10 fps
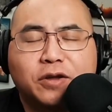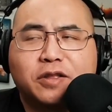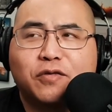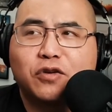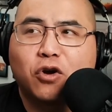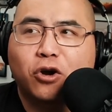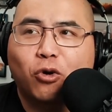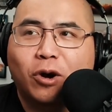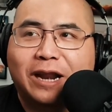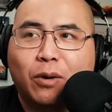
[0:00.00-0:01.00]
that Devindra
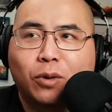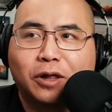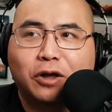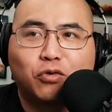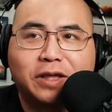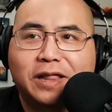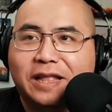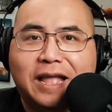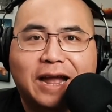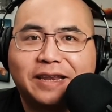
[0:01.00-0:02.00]
Hardawar and I will agree like
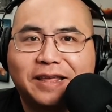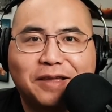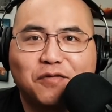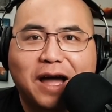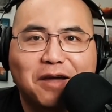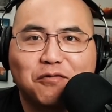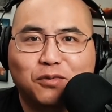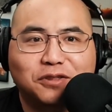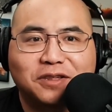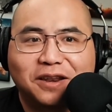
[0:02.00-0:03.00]

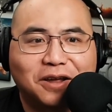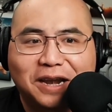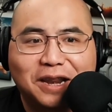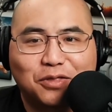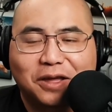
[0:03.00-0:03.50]
95% on anything.